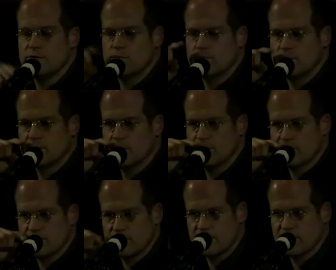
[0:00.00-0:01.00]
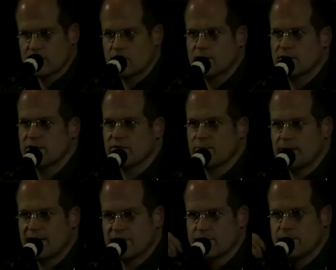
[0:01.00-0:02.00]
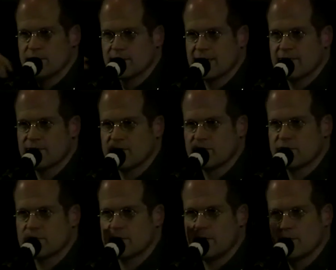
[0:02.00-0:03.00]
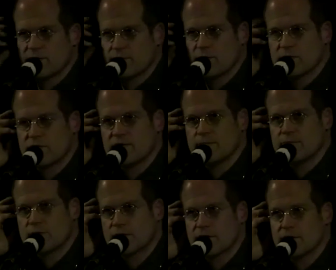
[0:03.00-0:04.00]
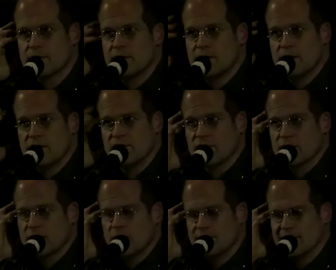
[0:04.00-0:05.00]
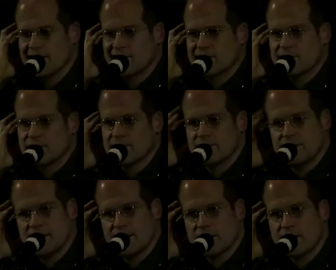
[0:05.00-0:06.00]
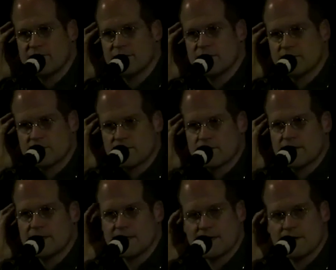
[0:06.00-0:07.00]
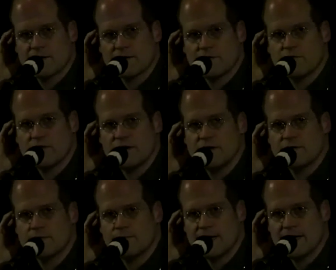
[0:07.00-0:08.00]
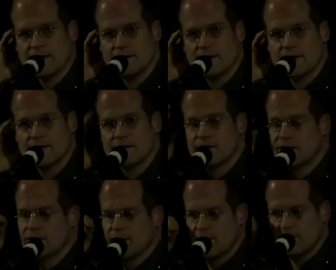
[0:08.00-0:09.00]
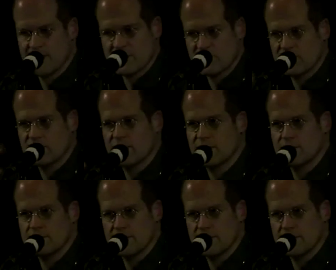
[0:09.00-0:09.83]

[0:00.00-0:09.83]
You go through them as quickly as possible to get the story. What's most important is the coalescence of the narrative and the story and the characters in your mind, not the pictures that